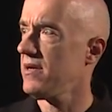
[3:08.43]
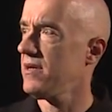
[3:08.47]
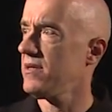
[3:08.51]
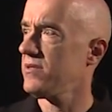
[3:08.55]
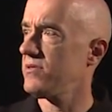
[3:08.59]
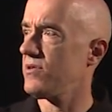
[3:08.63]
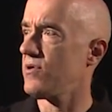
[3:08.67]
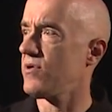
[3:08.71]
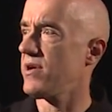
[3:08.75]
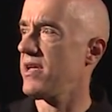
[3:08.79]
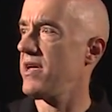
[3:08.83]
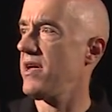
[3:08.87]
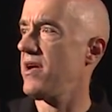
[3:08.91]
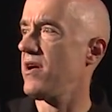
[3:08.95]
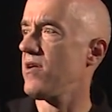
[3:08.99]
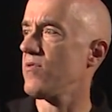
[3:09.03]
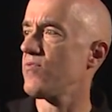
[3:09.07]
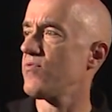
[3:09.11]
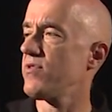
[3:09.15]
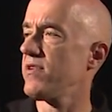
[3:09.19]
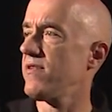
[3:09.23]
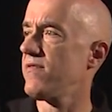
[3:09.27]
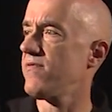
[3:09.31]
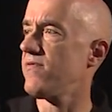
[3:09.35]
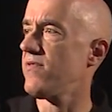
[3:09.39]
So here
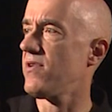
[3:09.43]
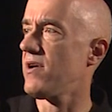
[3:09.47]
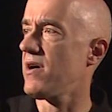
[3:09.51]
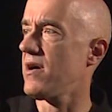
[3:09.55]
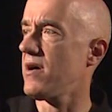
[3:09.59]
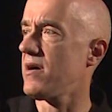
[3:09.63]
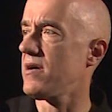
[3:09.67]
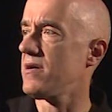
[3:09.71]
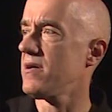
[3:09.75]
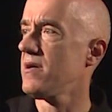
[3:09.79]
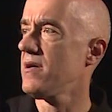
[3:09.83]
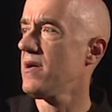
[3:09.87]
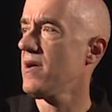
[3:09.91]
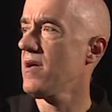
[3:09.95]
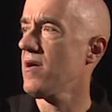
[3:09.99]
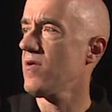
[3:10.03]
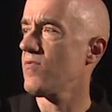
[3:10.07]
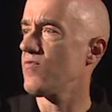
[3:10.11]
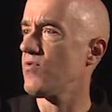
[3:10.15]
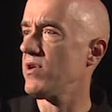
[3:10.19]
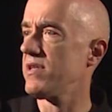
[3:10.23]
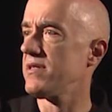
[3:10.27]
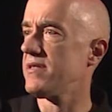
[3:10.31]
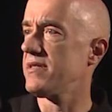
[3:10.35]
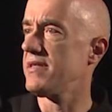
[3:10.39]
we've
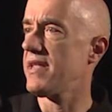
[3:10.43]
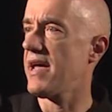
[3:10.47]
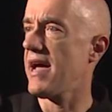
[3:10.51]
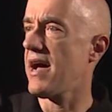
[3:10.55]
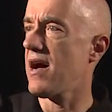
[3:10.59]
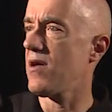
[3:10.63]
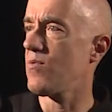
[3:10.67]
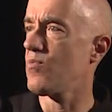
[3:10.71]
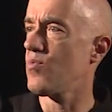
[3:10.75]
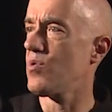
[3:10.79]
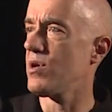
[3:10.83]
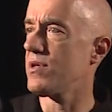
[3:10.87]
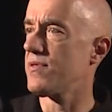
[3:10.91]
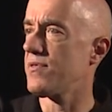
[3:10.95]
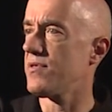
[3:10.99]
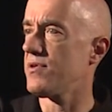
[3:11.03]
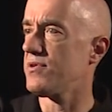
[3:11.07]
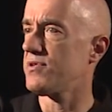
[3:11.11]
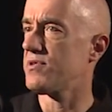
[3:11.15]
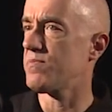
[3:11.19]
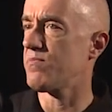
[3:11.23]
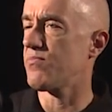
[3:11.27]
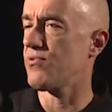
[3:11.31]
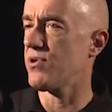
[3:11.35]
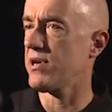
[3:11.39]
written down what the
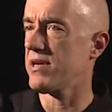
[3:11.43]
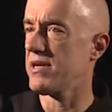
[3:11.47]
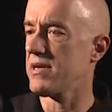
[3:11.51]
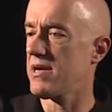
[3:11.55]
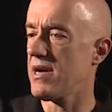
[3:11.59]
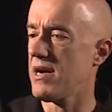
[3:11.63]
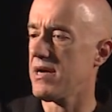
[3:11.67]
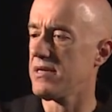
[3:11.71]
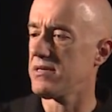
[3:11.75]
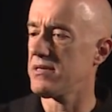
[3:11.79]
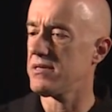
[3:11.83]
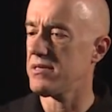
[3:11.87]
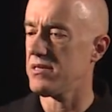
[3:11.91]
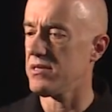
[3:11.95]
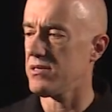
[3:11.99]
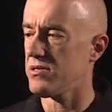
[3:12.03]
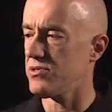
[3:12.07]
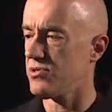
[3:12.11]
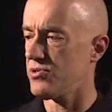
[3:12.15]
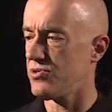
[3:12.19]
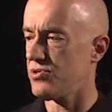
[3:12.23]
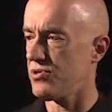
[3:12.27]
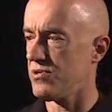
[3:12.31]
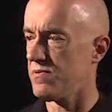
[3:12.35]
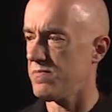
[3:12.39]
spring
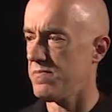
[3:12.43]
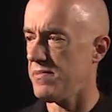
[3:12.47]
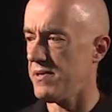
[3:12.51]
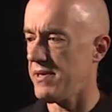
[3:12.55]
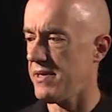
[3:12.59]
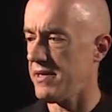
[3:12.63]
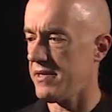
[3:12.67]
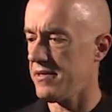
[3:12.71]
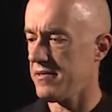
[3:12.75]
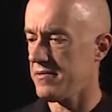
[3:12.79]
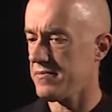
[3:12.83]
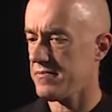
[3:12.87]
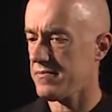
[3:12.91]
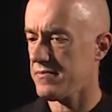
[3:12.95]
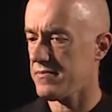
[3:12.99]
constants should be.